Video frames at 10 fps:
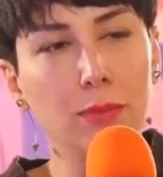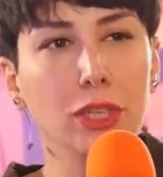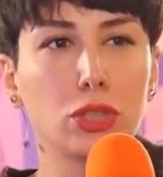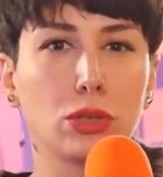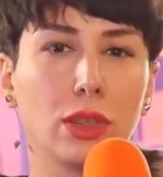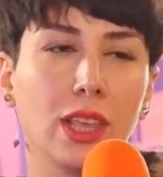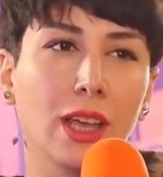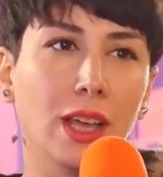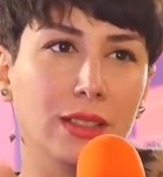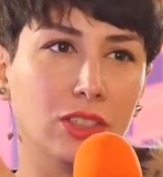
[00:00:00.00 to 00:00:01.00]
image to
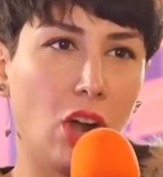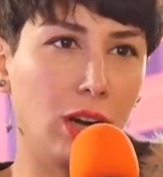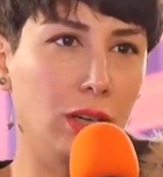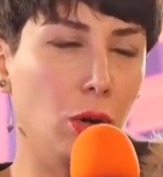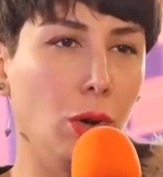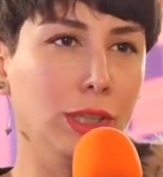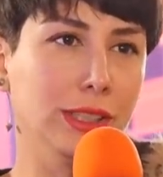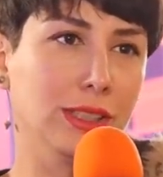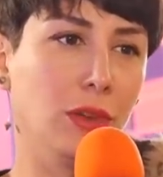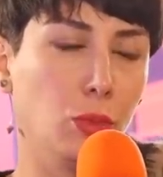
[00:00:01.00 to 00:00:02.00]
the target
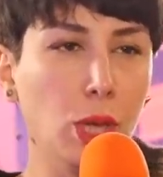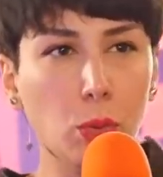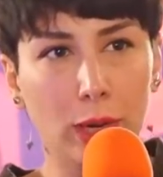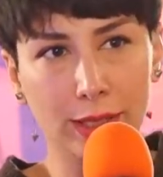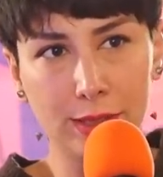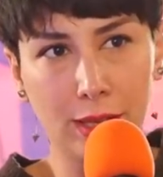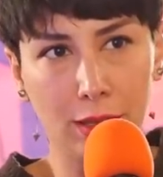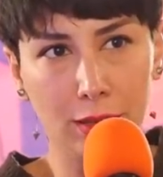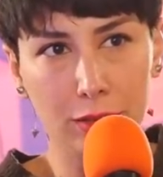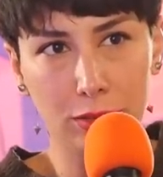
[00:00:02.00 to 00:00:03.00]
audience that we want to sell